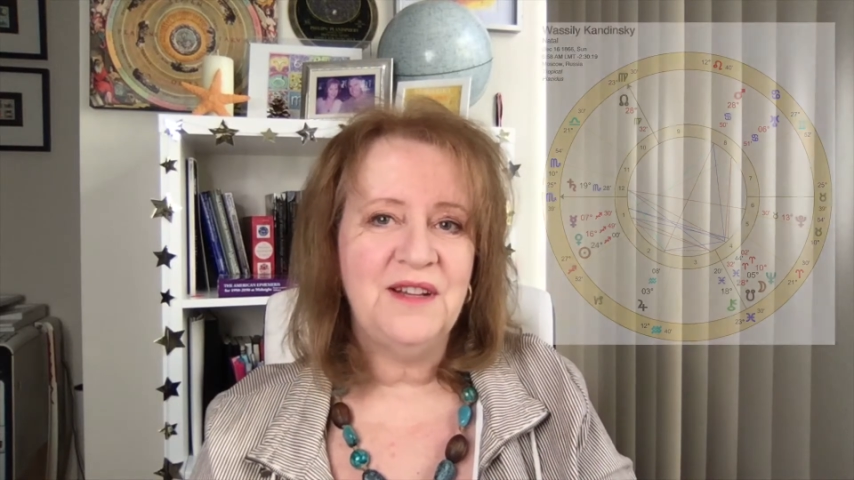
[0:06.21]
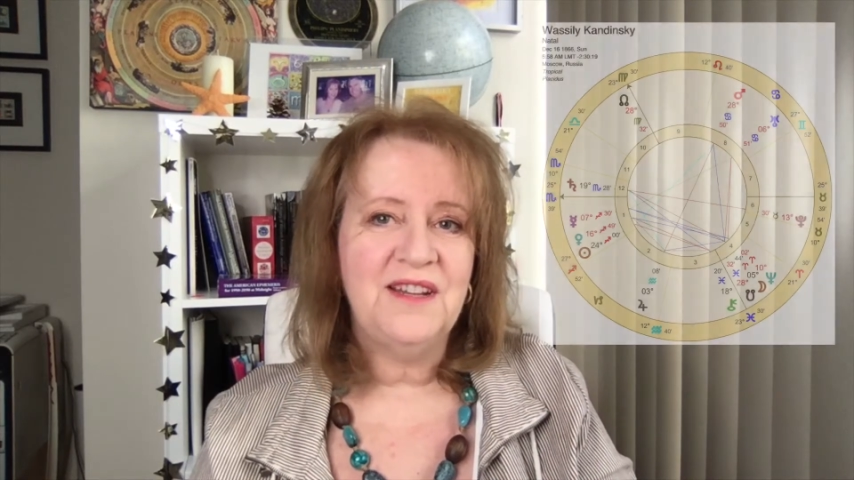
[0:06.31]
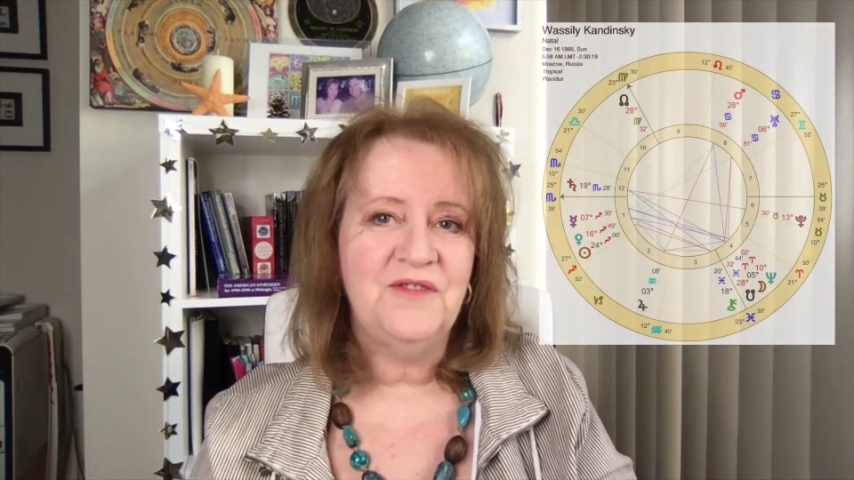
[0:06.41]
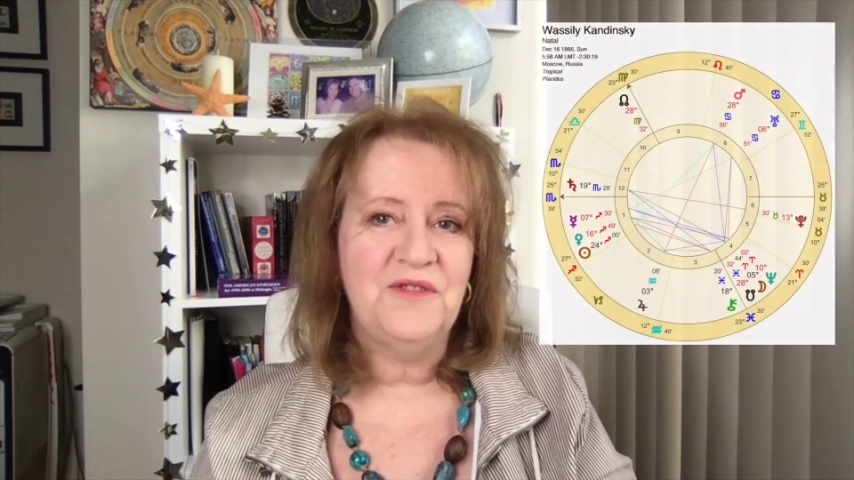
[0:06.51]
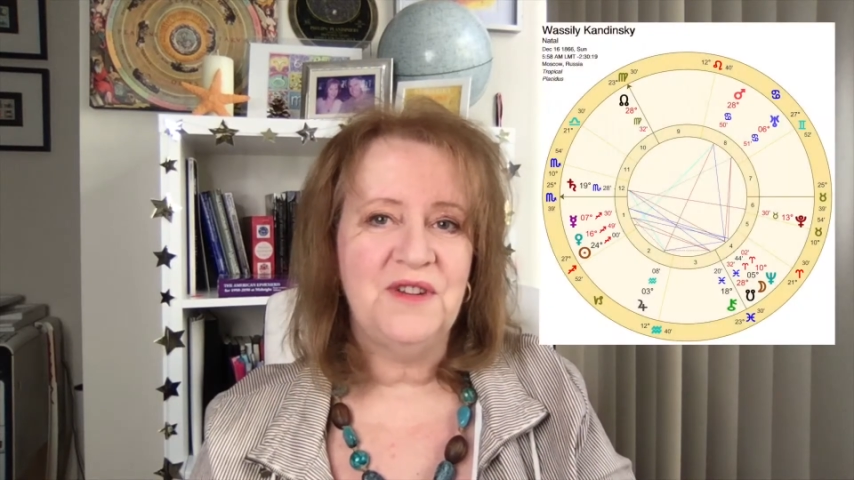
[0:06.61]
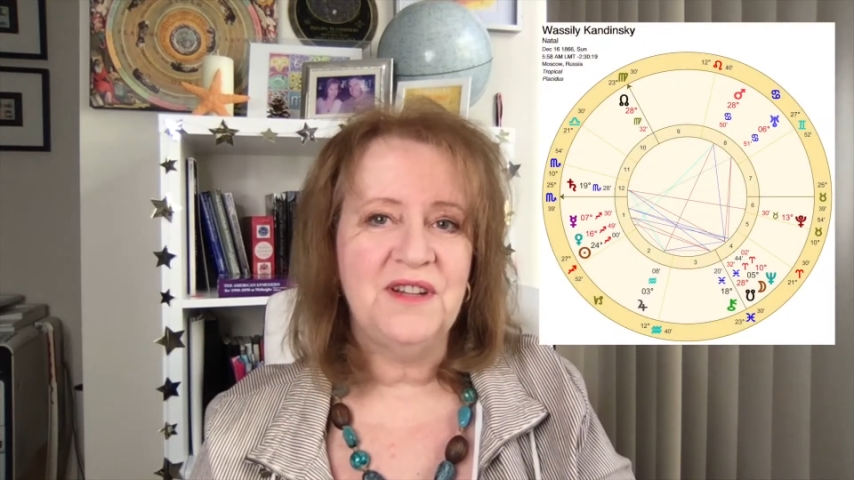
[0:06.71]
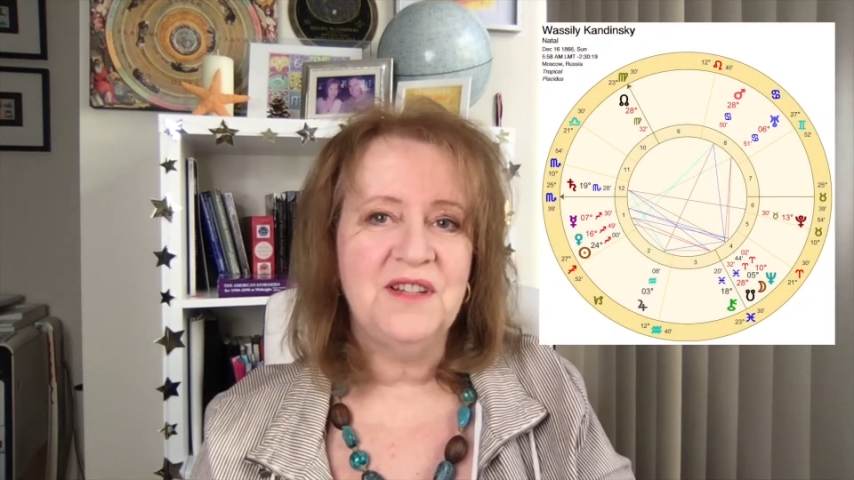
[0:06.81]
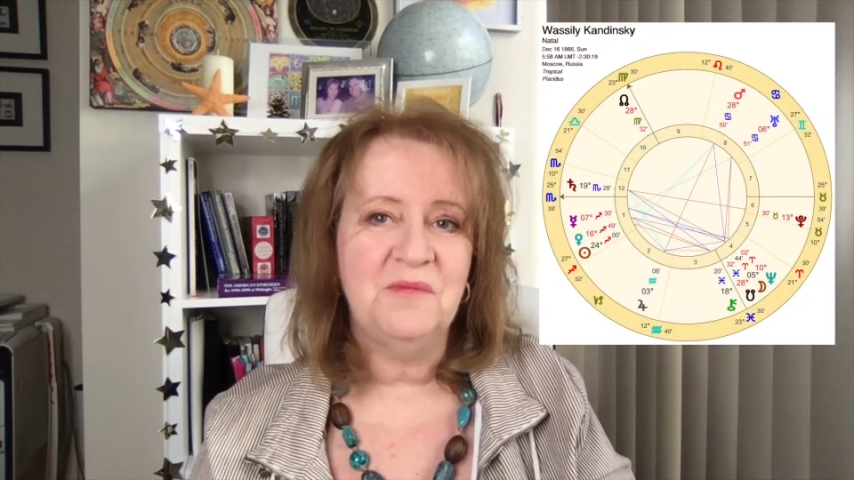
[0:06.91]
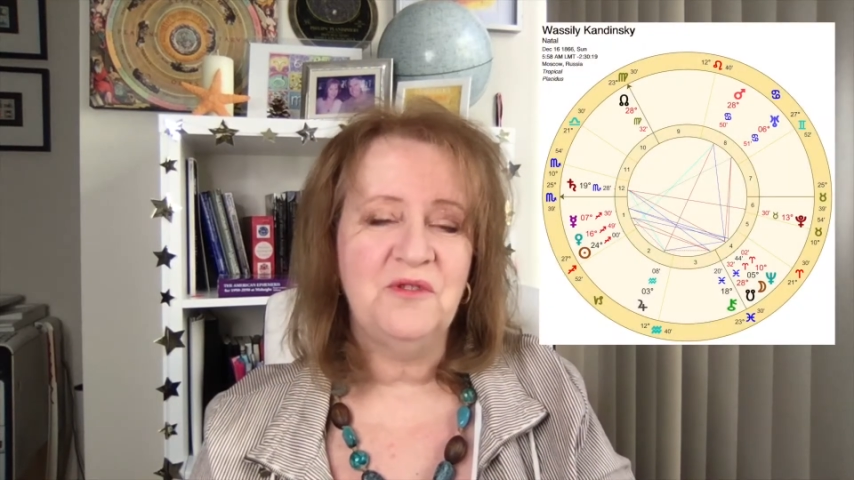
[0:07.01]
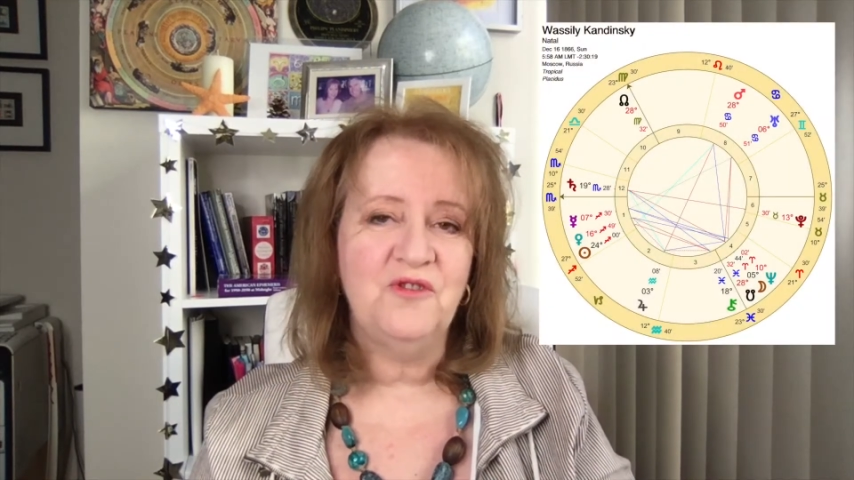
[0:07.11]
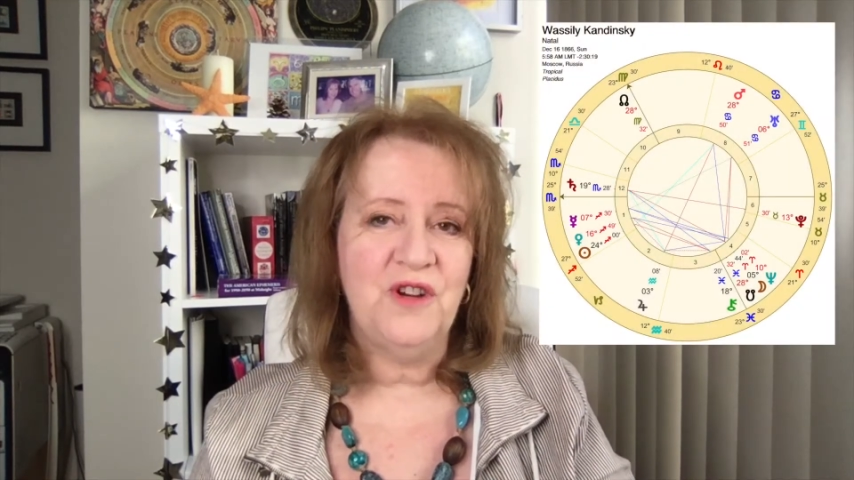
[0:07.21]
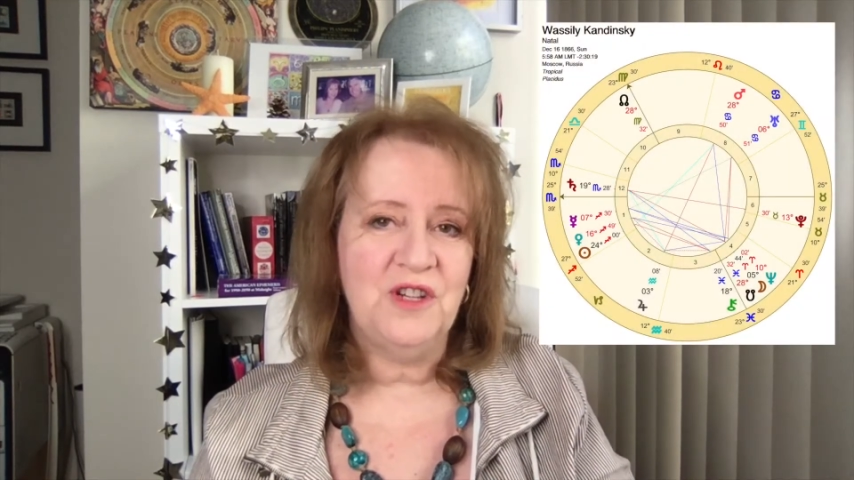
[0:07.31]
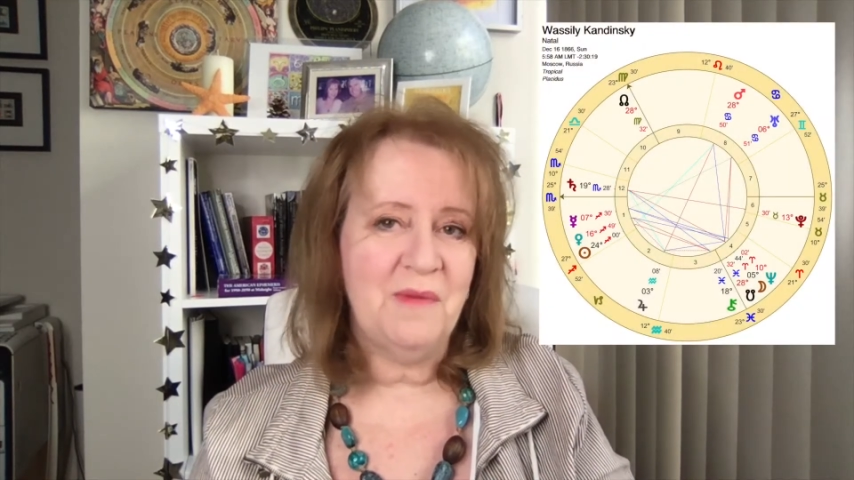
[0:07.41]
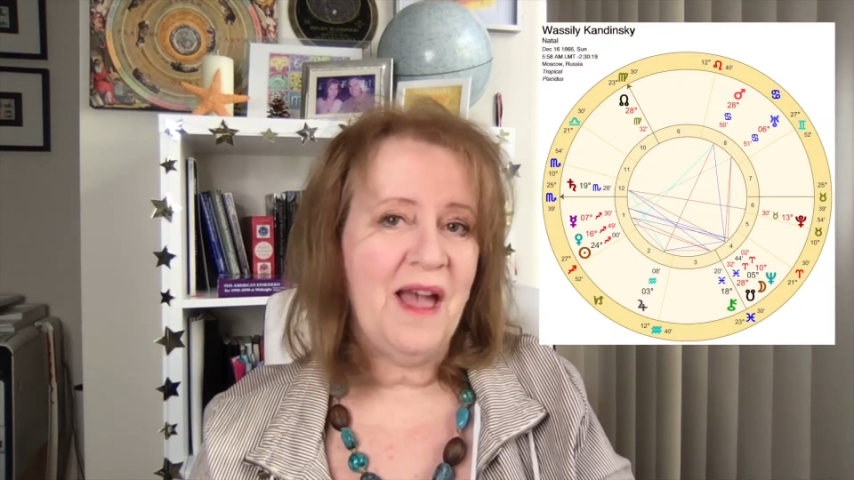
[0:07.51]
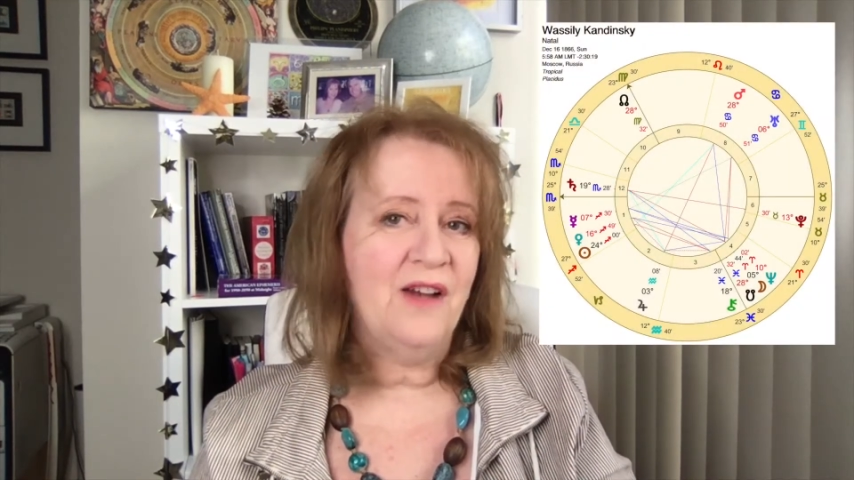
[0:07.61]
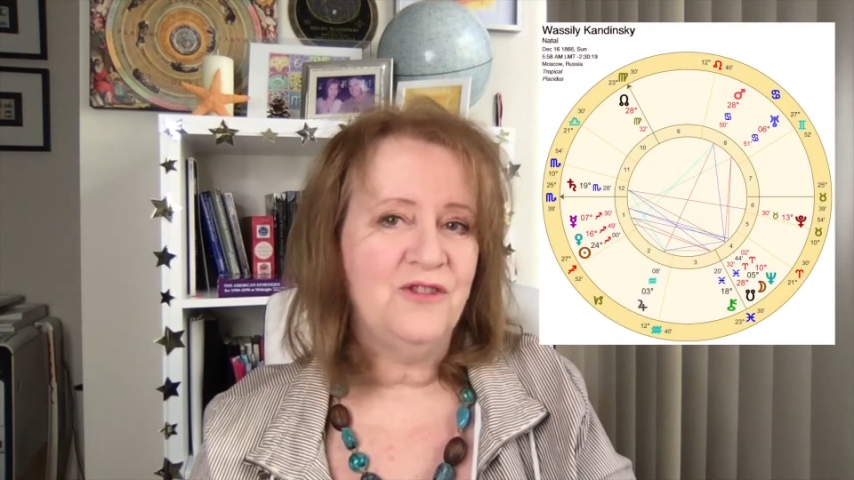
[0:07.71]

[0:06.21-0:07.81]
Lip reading: interesting tips and tricks about how